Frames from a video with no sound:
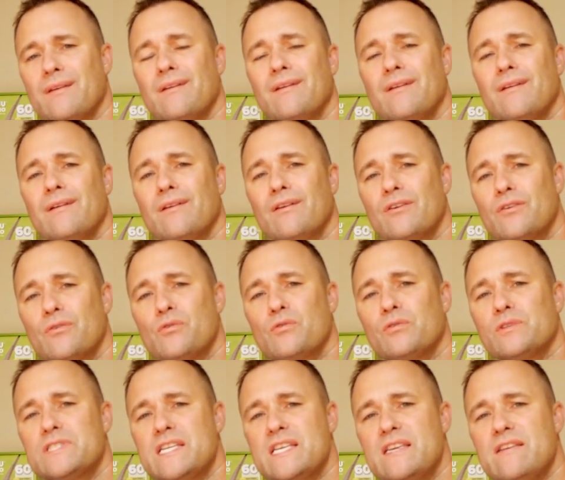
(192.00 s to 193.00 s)
Google
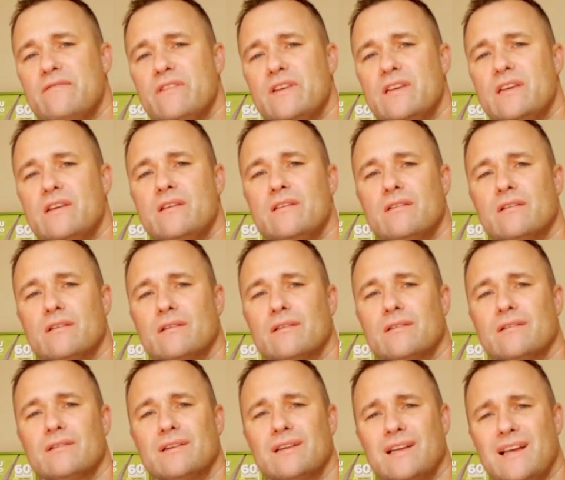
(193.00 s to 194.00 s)
TV
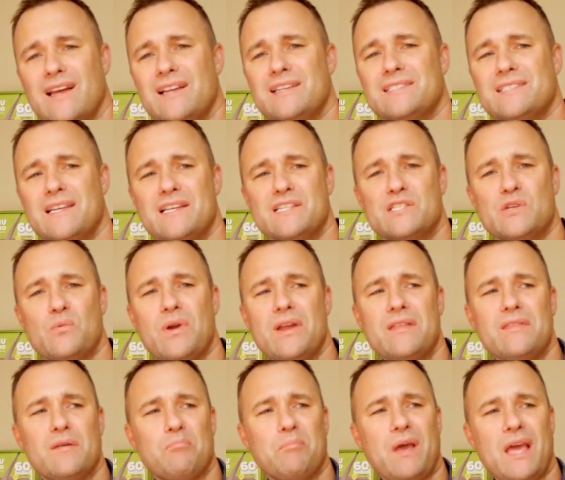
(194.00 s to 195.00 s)
kind of takes away the
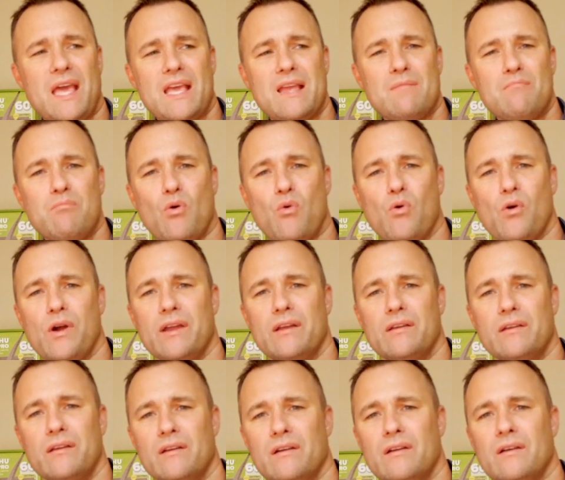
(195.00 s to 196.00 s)
pain point
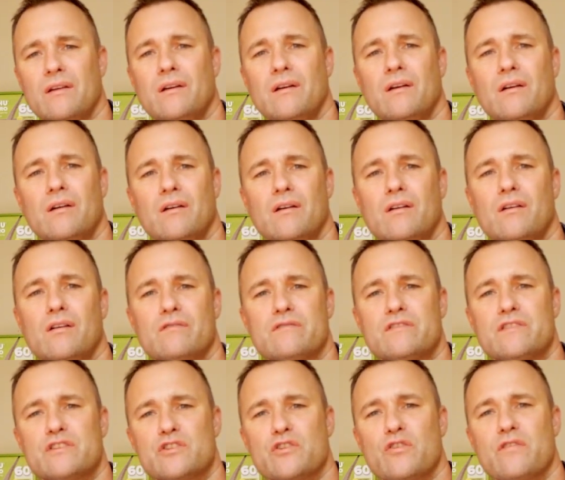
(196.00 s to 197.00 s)
of
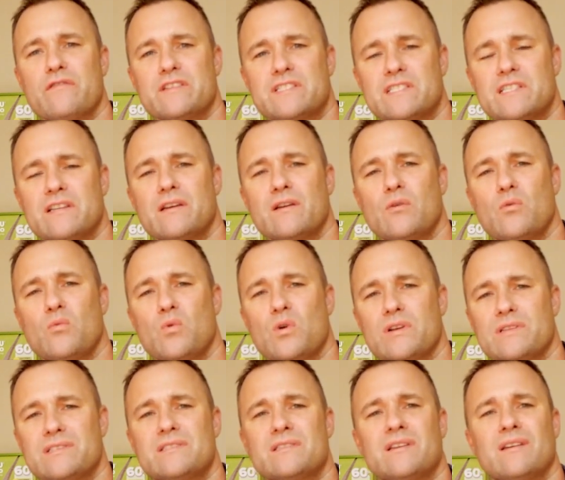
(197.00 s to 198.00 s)
servicing
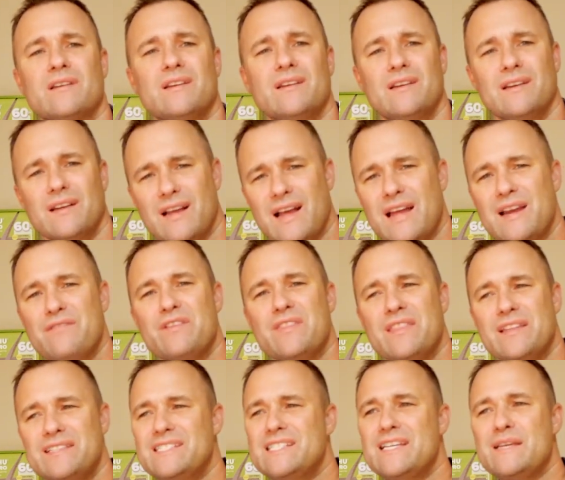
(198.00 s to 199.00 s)
what's kind of in the
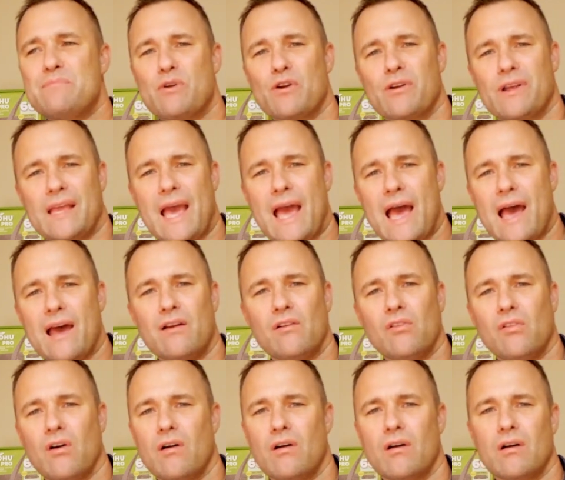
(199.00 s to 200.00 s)
deeper
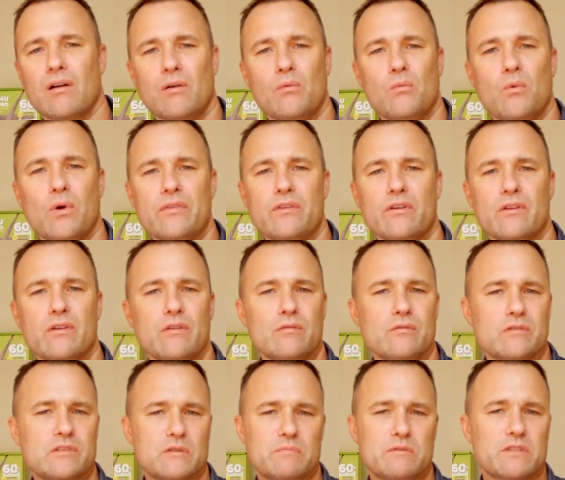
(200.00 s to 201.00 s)
catalog, whether you
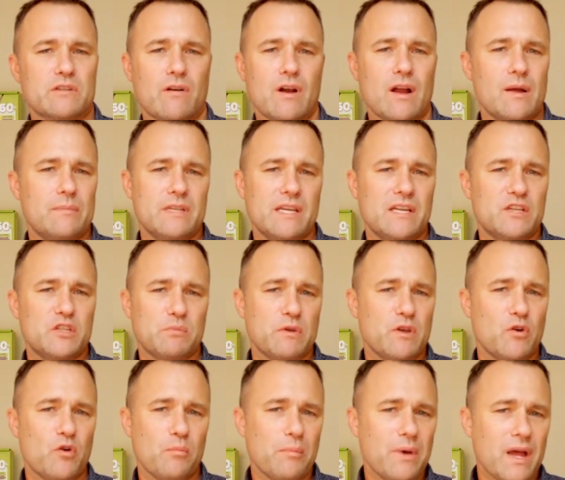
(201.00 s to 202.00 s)
subscribe to HBO
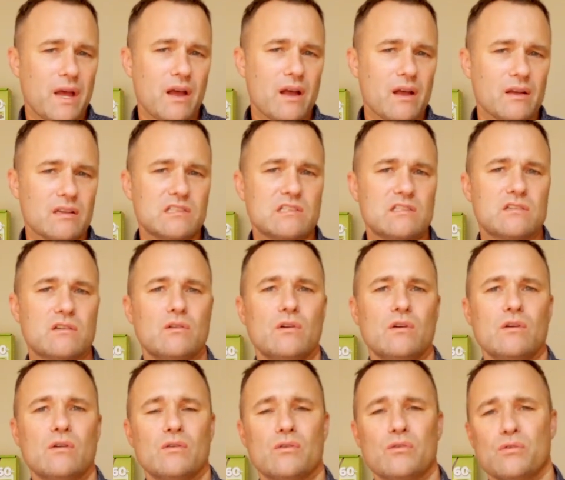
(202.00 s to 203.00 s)
Max
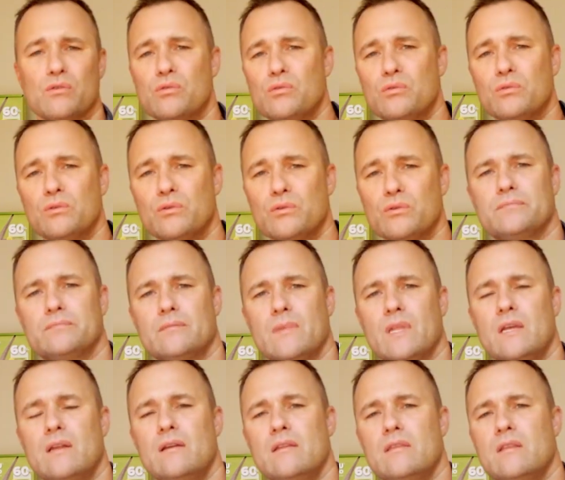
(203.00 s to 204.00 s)
or Hulu. And
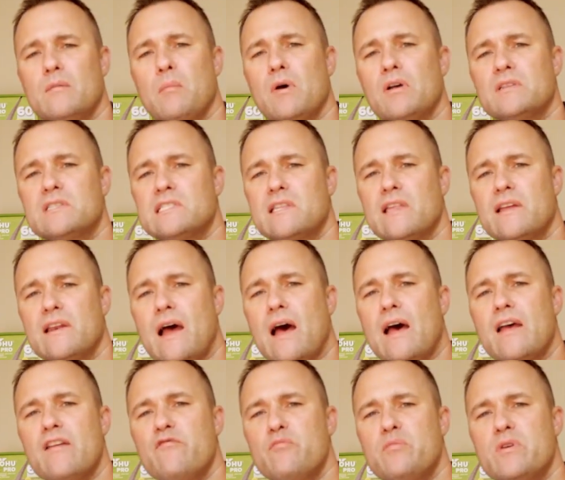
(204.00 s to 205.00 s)
in the months that
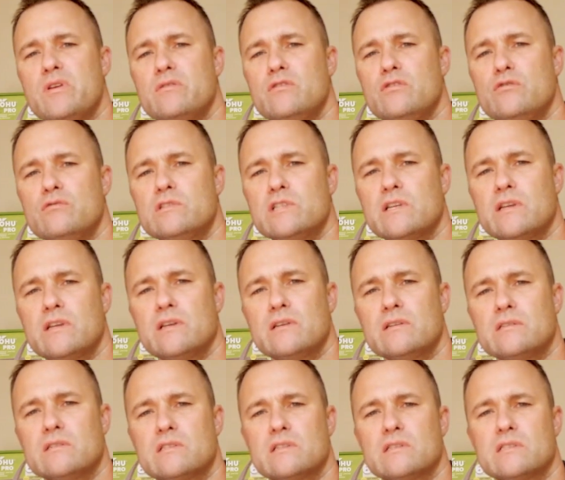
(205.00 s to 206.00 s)
I've been using it
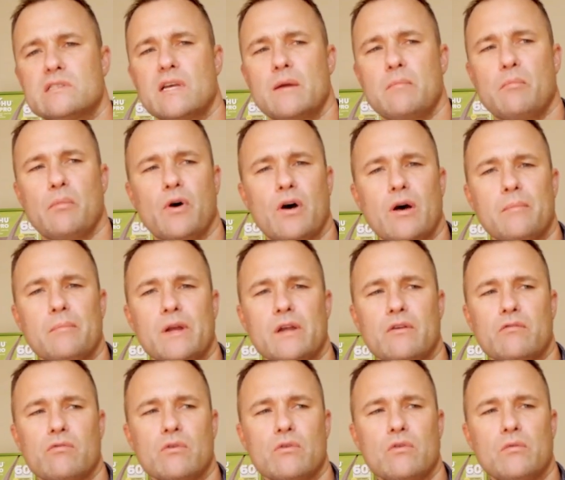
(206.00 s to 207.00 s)
since I bought my
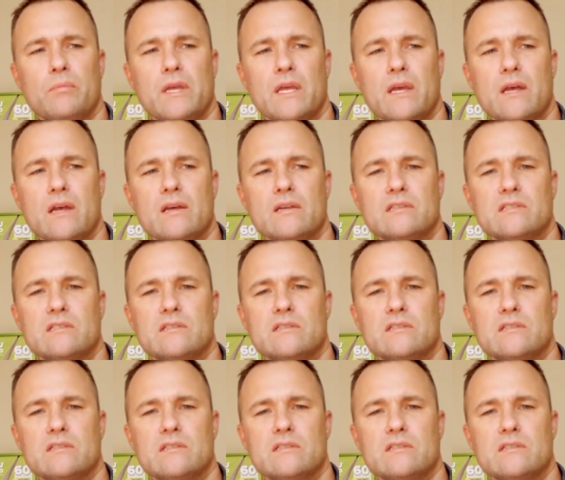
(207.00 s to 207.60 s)
Chromecast,